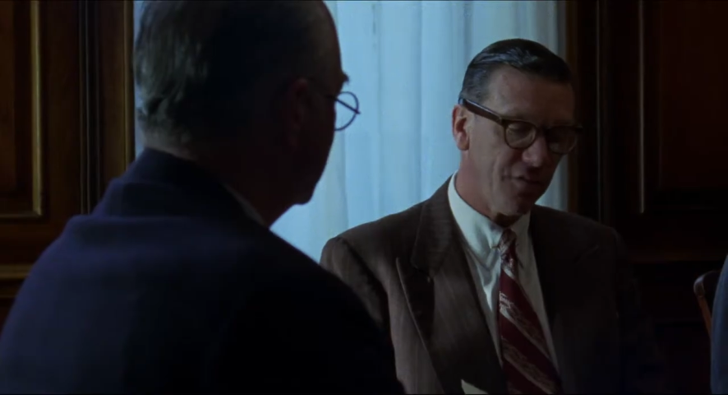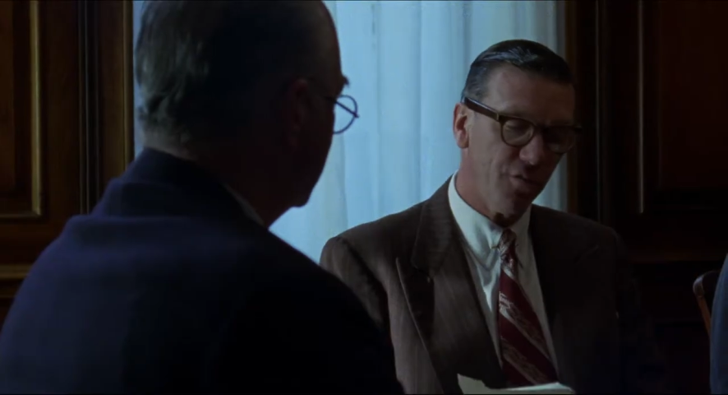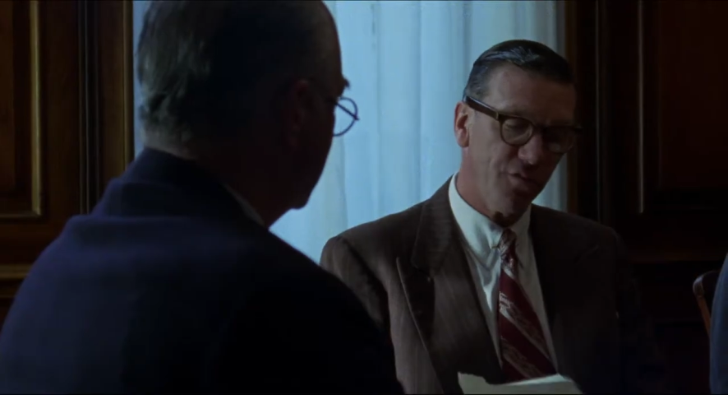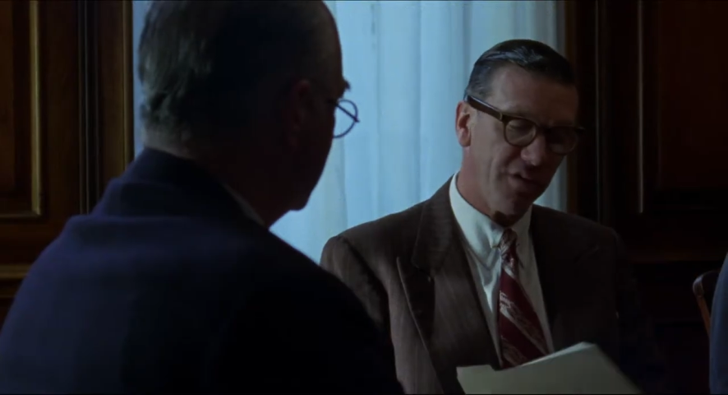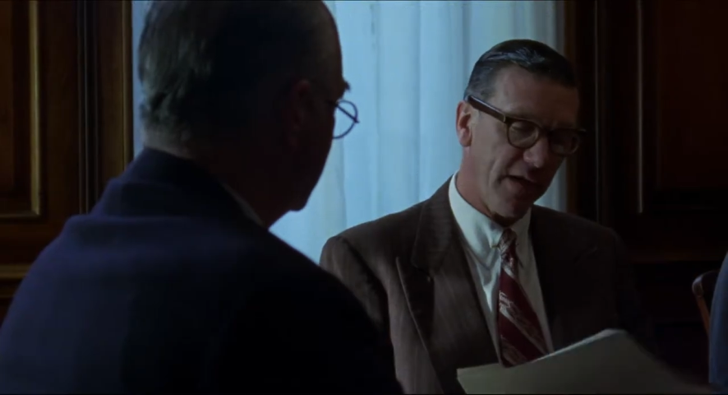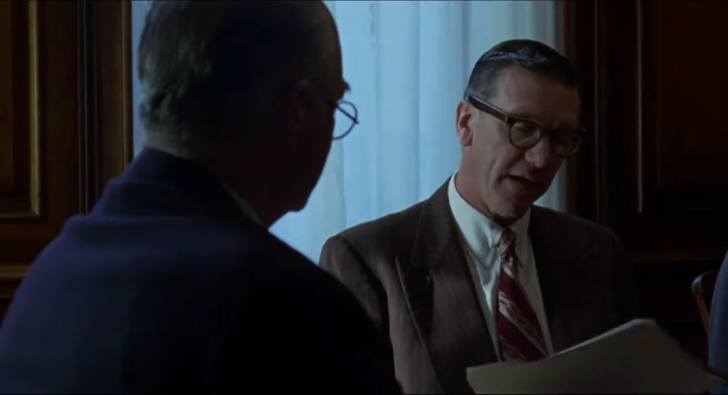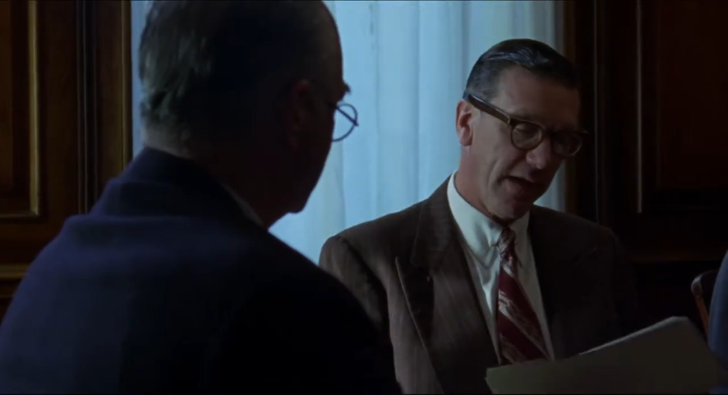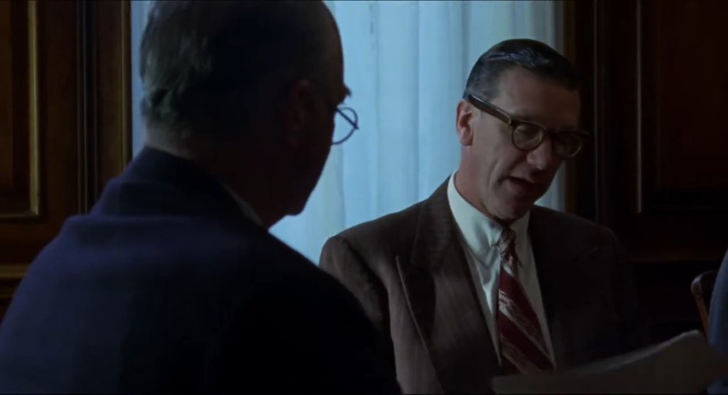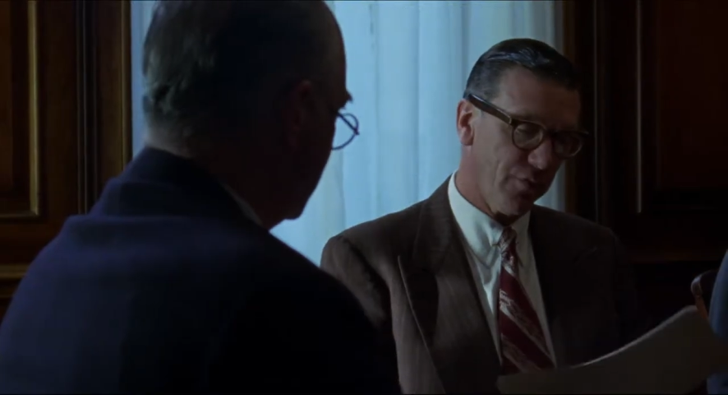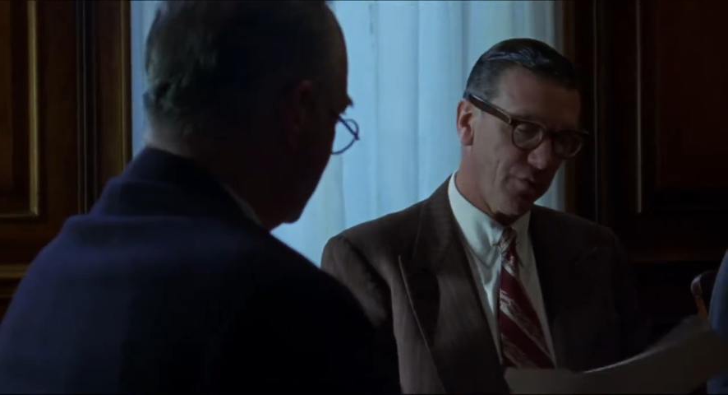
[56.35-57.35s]
Institute
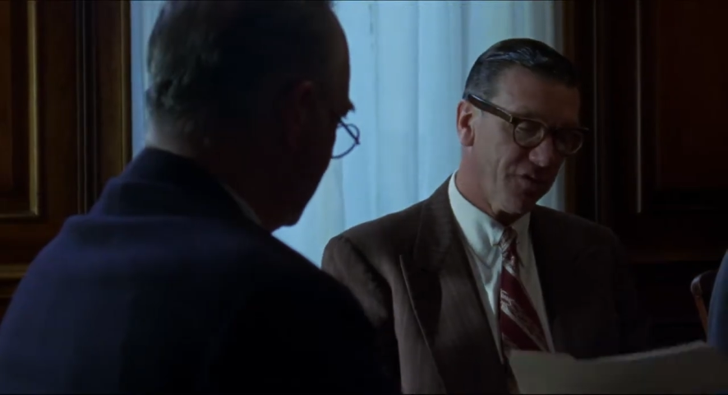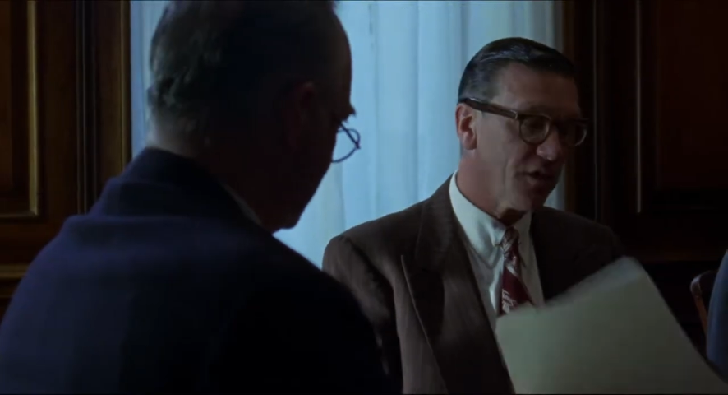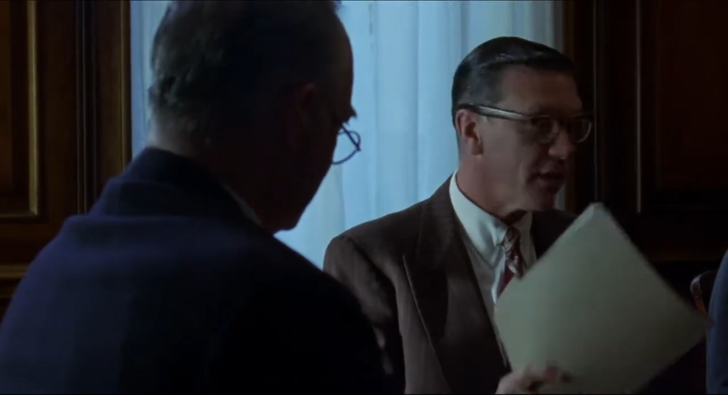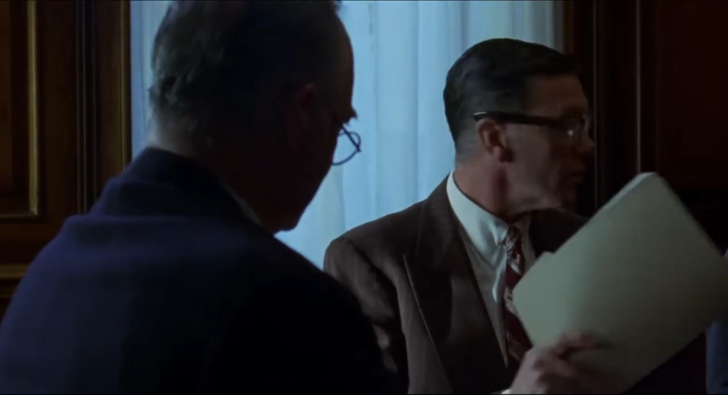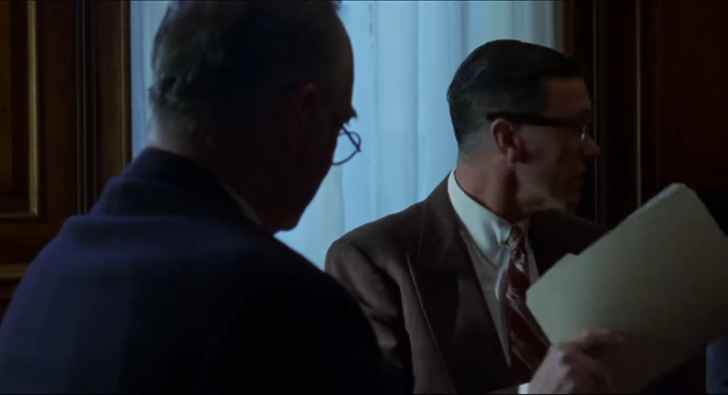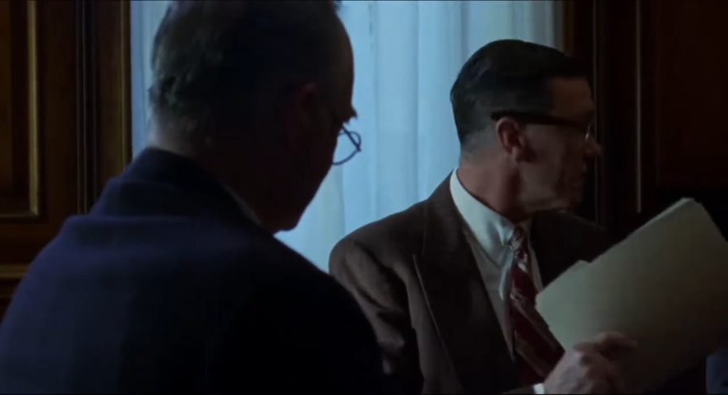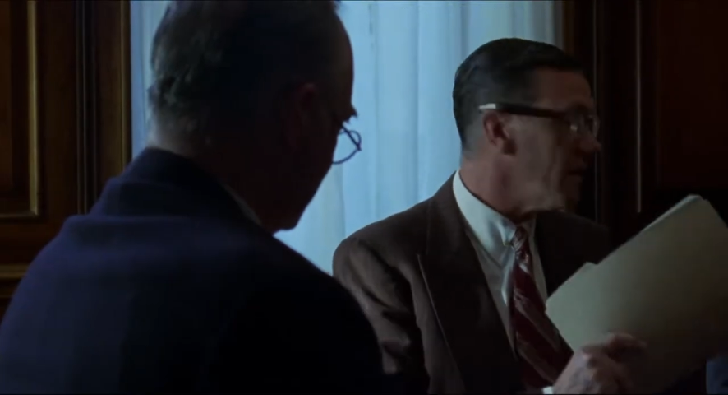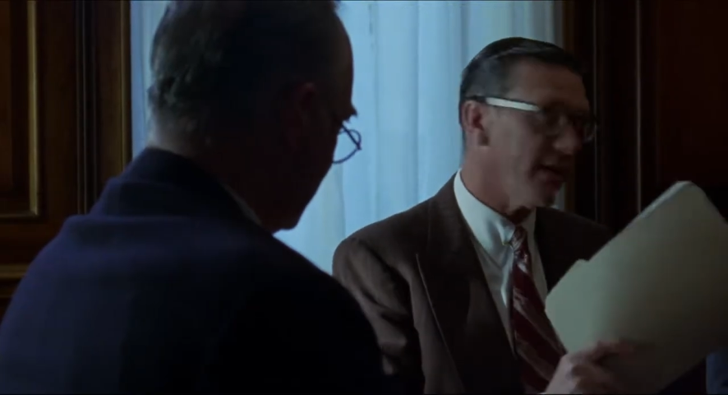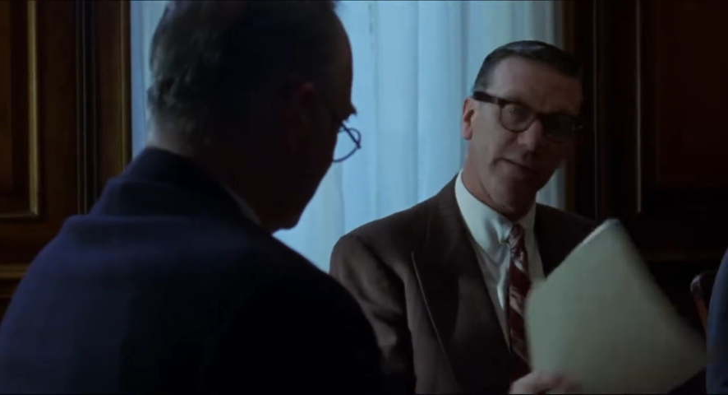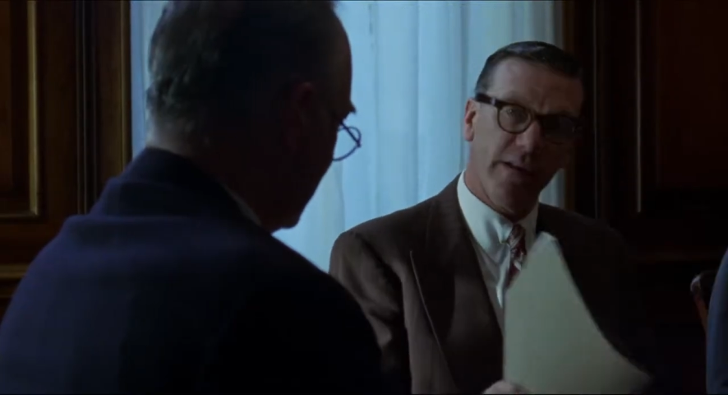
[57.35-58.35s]
psychiatrists clearly
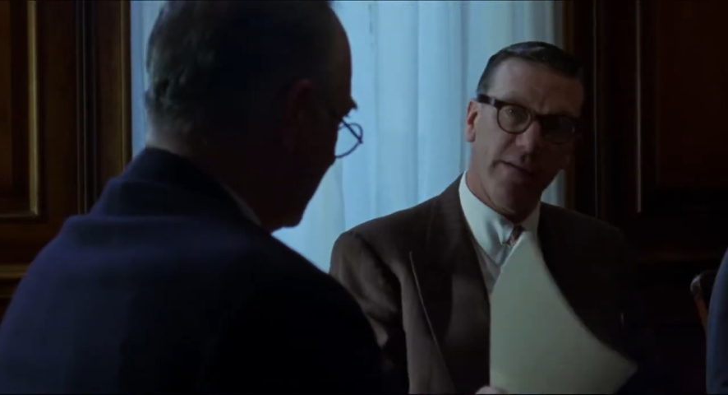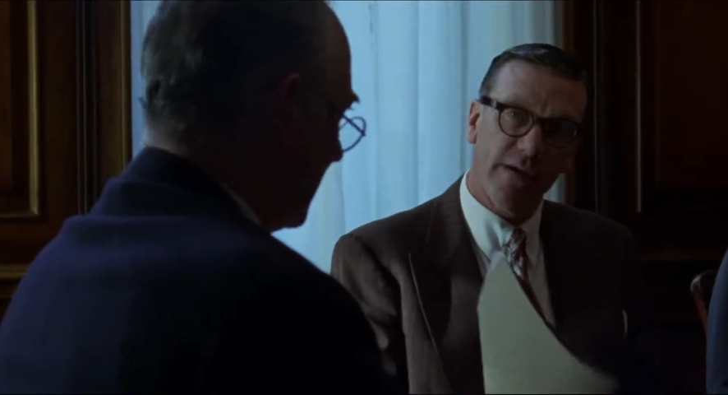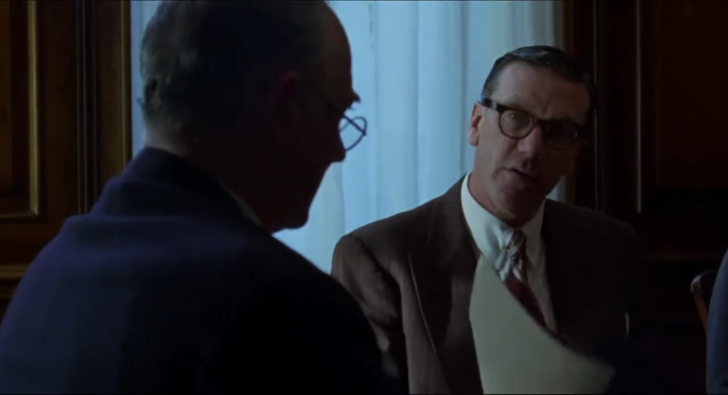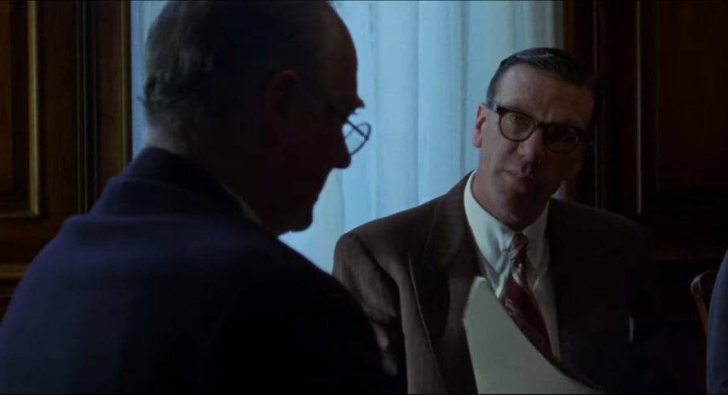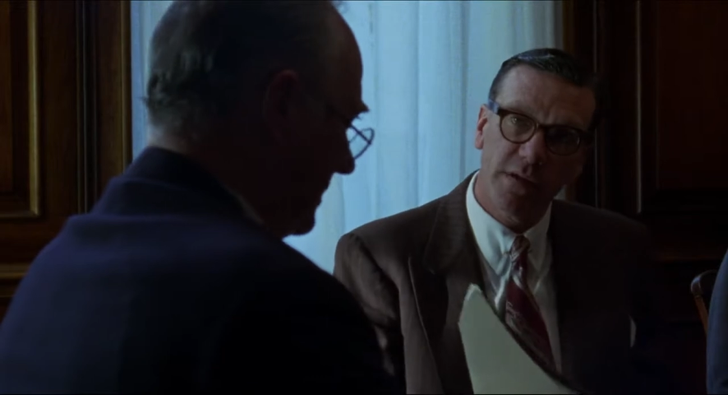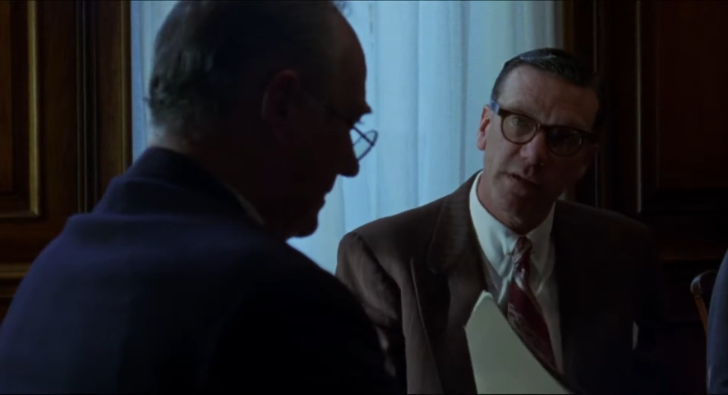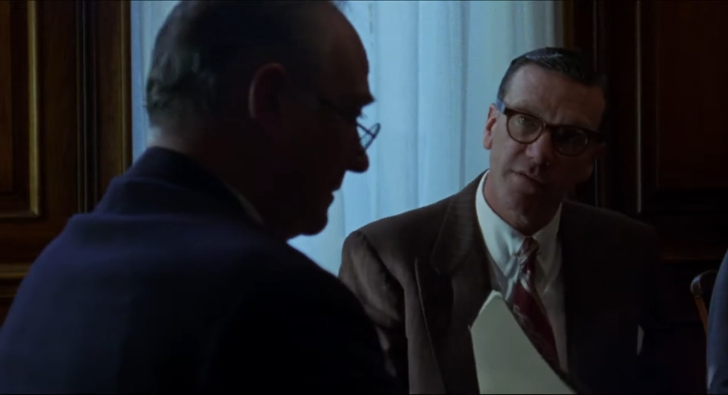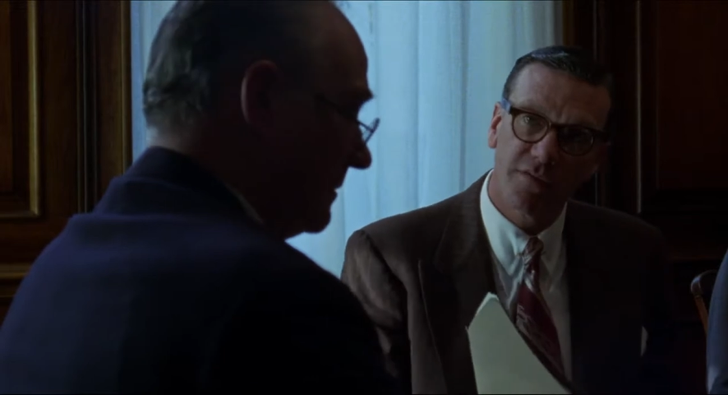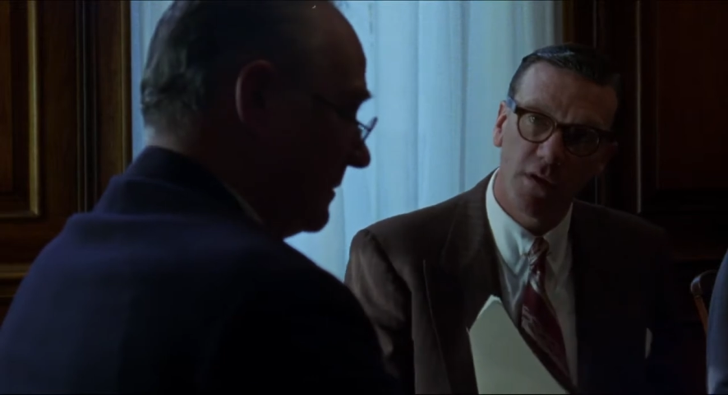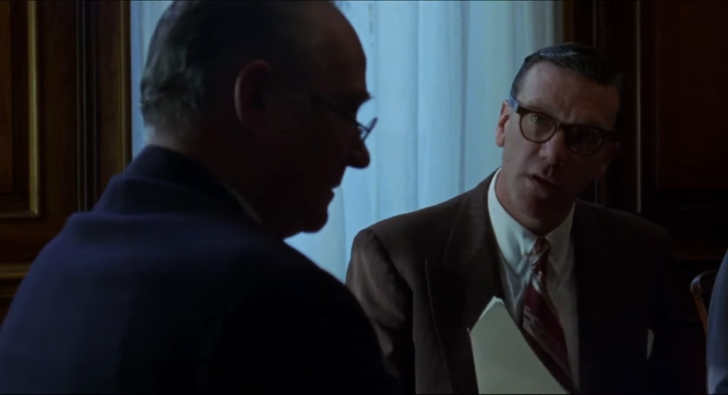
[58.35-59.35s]
stating that, in their
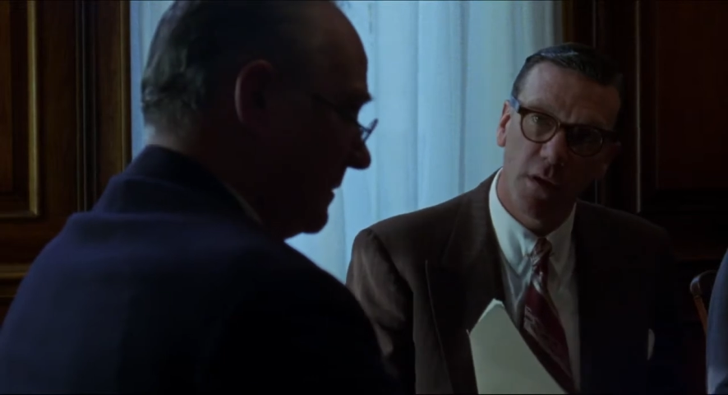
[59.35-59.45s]
opinions,